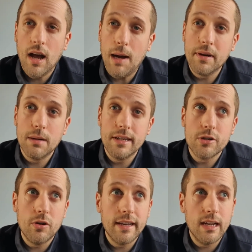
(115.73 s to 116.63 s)
I'm going to be
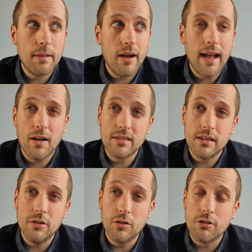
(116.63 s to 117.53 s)
talking about how
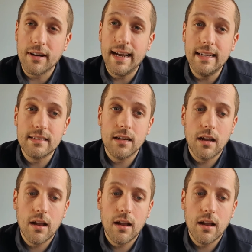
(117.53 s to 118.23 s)
to create